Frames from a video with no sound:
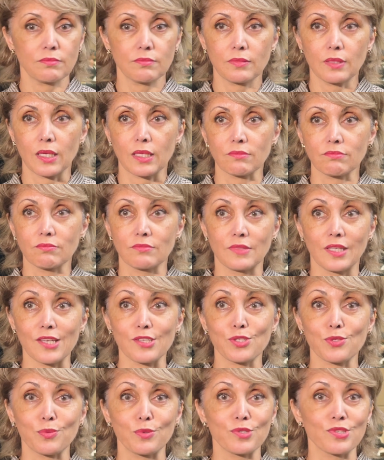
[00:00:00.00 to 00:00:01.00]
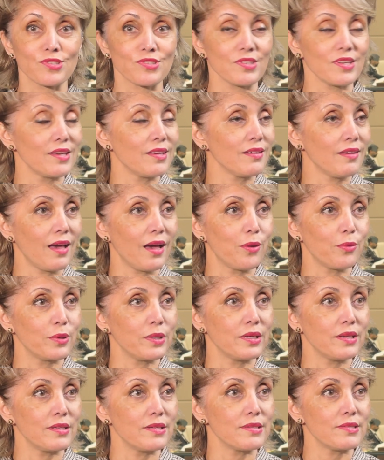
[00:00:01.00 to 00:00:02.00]
I guess we'll see how
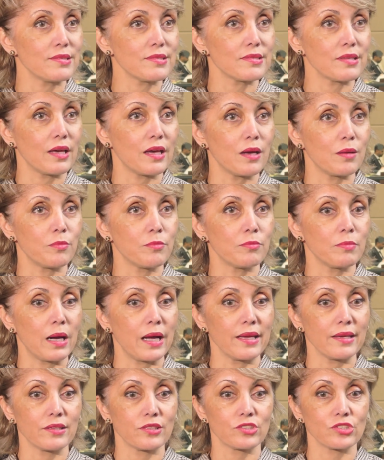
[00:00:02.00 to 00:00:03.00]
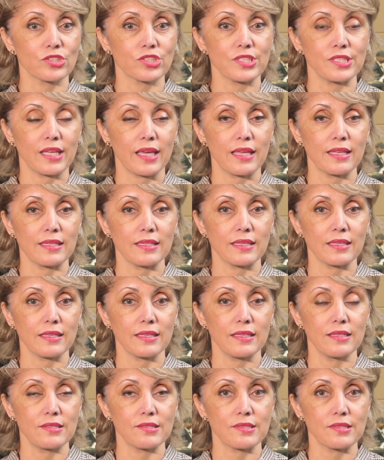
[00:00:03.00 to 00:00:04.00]
it is. My understanding
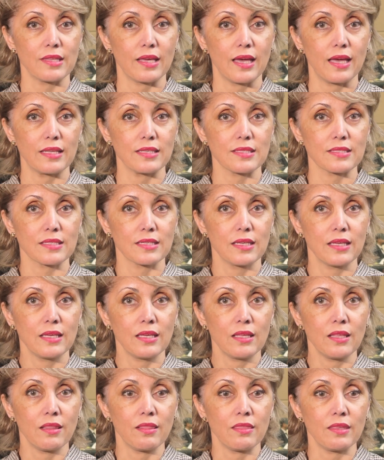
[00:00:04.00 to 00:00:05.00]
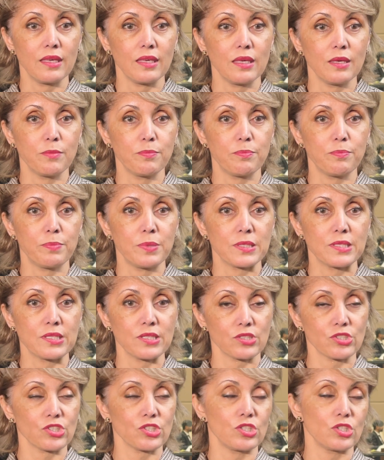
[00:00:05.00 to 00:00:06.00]
is that the
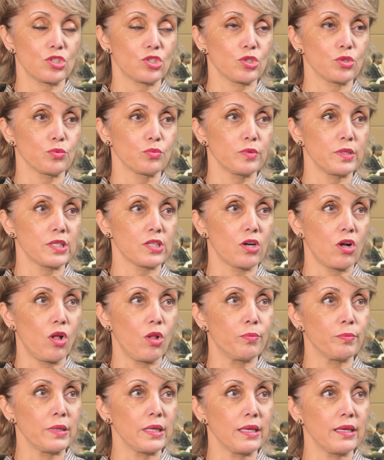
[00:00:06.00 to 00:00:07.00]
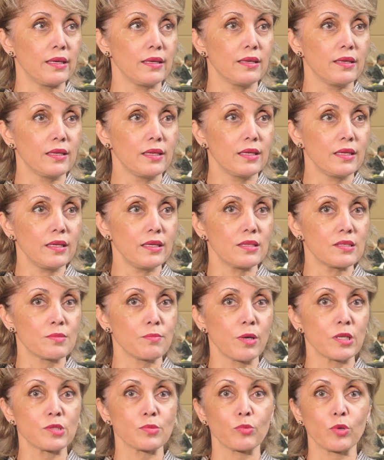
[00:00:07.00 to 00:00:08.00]
petition to recall me is
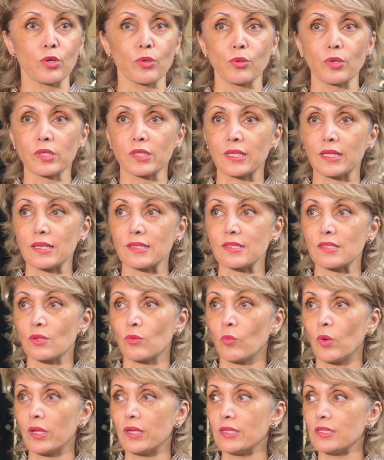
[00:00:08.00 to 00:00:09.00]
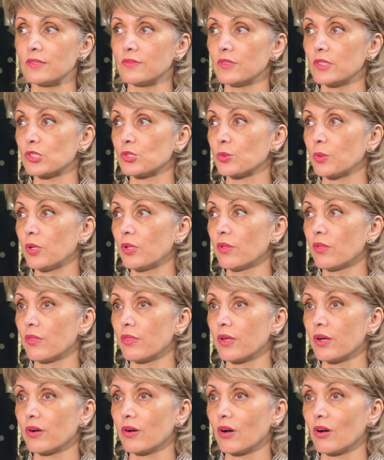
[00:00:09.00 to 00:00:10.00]
much more organized than one individual.
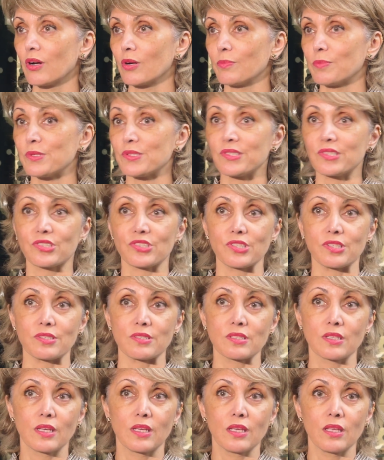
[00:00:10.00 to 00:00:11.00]
There are positions.